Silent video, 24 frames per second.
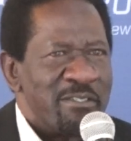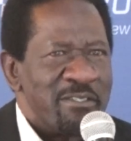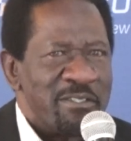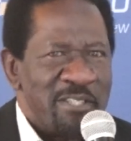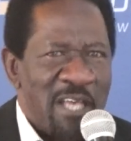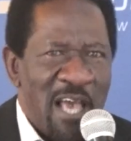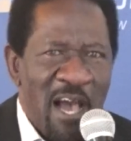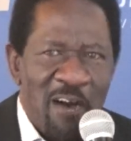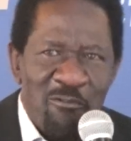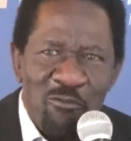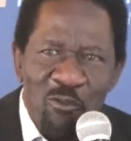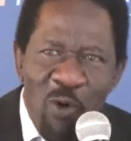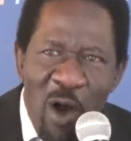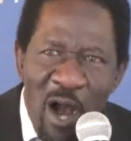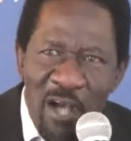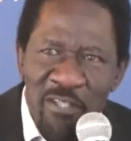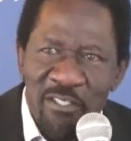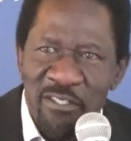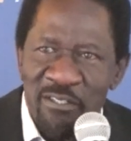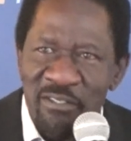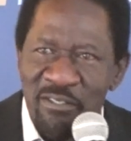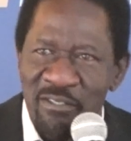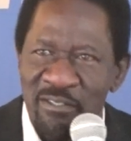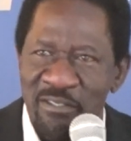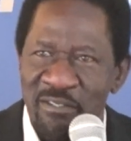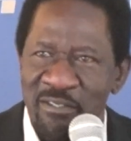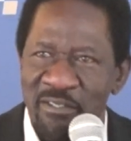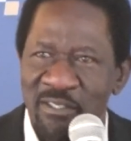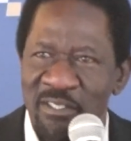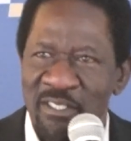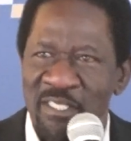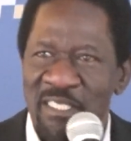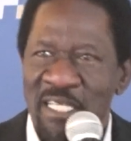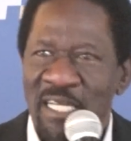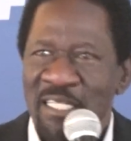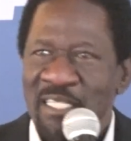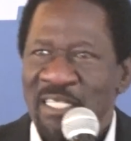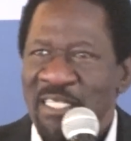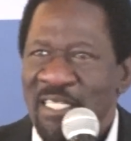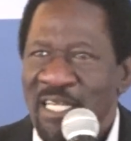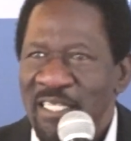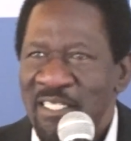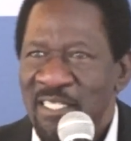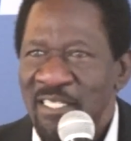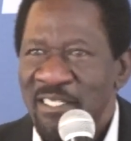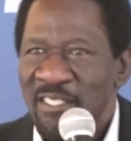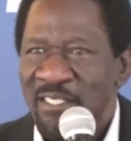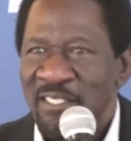they have worked. In certain
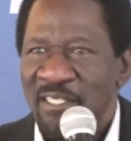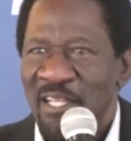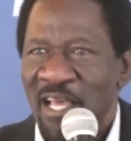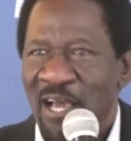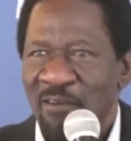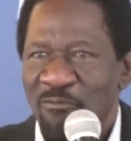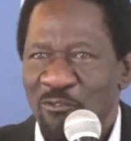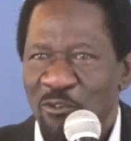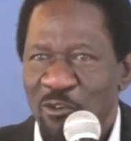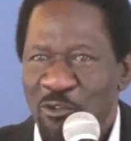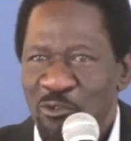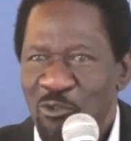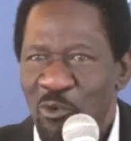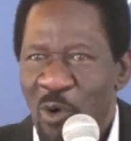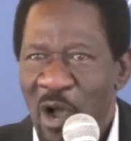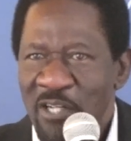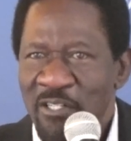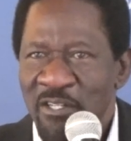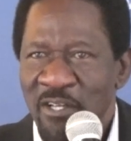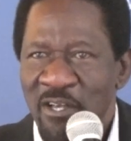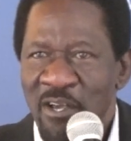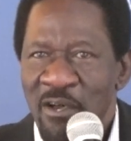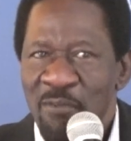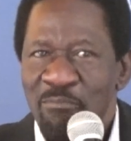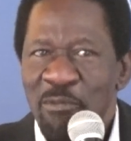cases, they have not worked.